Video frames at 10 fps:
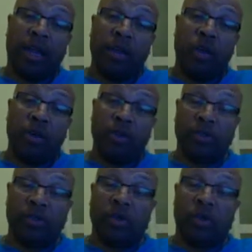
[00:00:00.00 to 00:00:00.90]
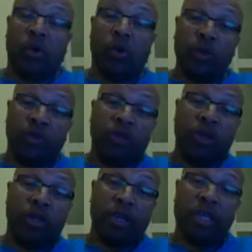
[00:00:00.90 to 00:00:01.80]
lowest, or we're
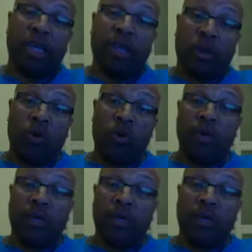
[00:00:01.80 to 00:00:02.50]
starting to get low,